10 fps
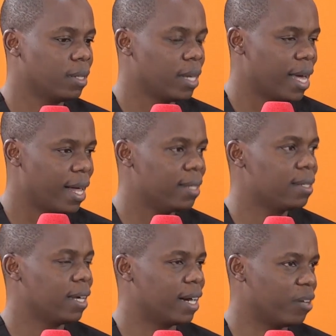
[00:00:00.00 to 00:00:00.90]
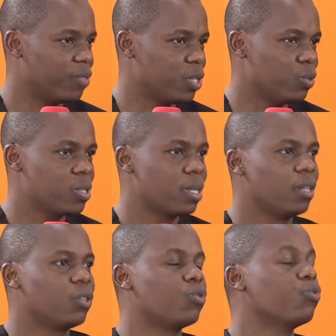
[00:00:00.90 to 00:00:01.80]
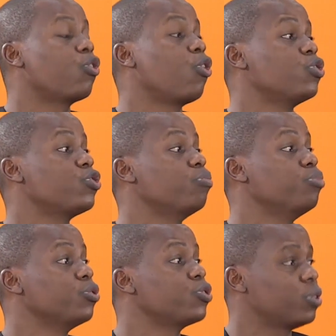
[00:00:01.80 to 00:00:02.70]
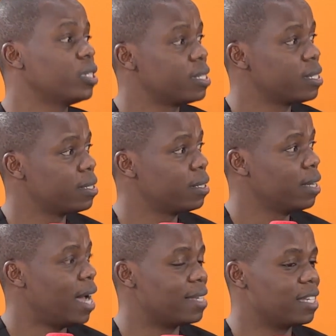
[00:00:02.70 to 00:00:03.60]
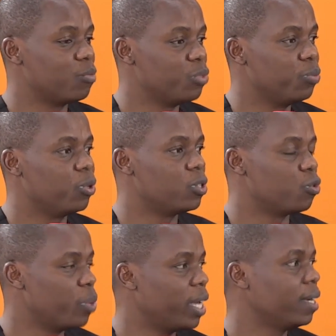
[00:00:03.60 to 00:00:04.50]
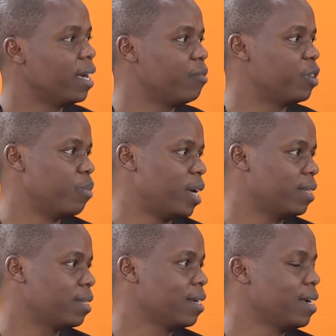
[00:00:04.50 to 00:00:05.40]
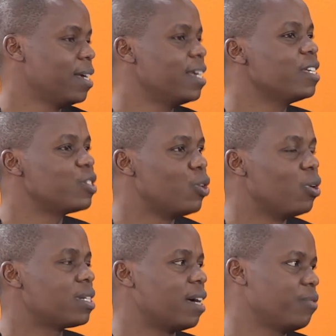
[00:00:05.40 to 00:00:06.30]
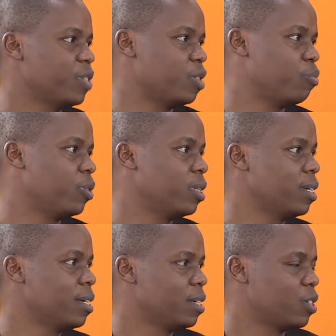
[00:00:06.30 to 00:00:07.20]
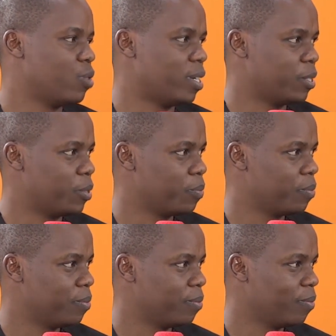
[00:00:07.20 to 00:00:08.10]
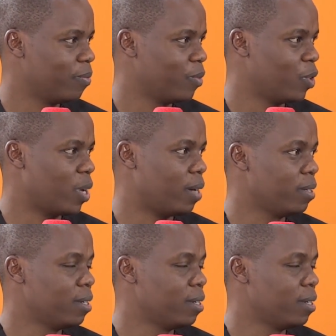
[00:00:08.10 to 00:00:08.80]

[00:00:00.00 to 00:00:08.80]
health revenues through contributions, asking people to pay every month, is not a feasible strategy. Okay?